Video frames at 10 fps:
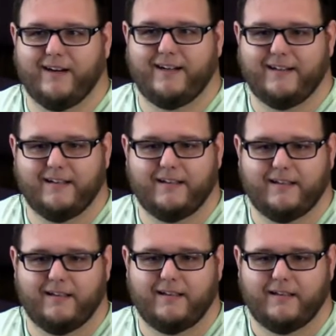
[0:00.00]
right?
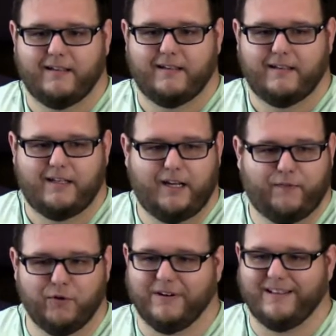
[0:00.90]

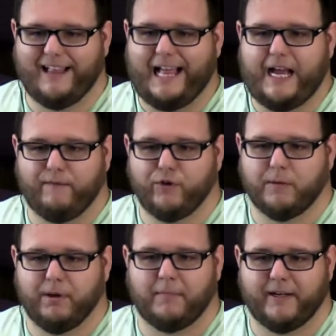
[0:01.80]
If you're alive, you
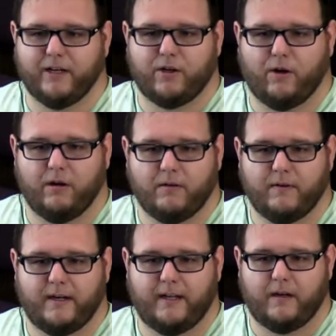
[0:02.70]
can probably get a car
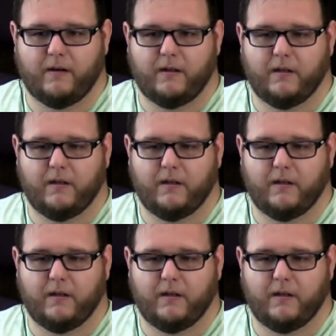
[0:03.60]
right now.